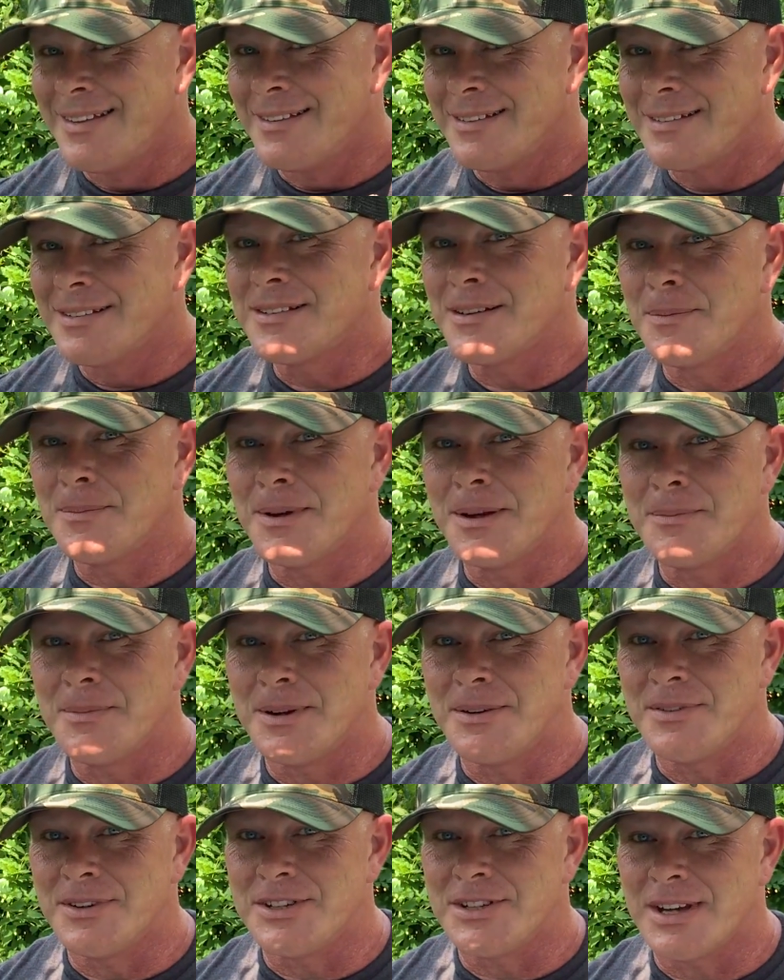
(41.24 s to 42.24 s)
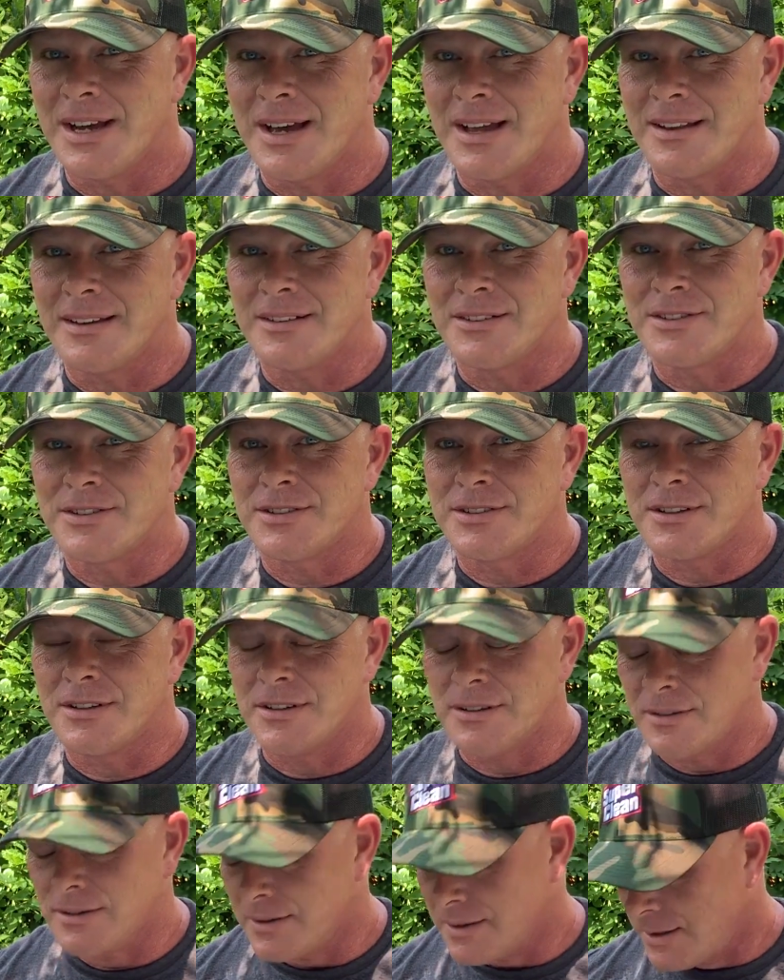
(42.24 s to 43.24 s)
it's going to be a bit of a challenge,
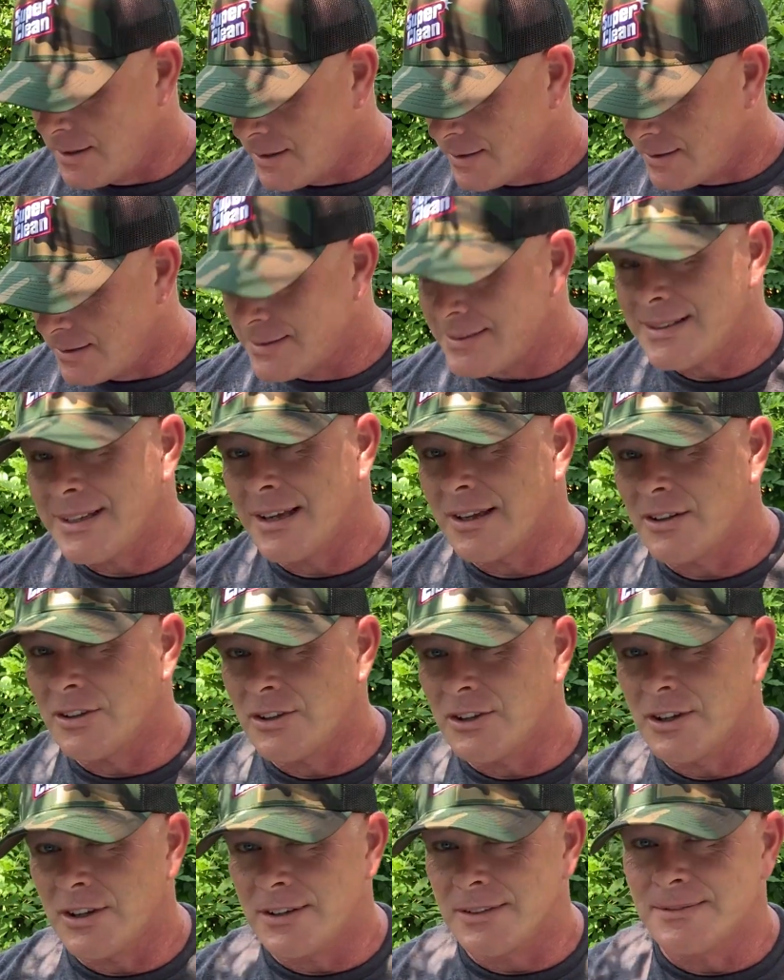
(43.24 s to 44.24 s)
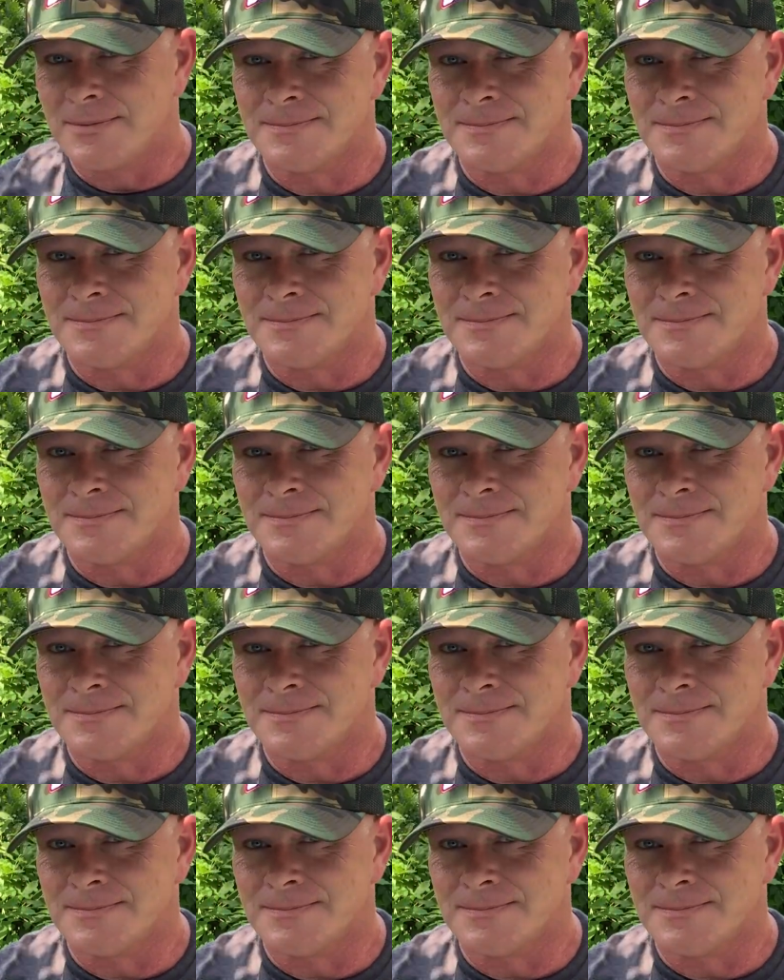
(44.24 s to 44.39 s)
so let's take a look.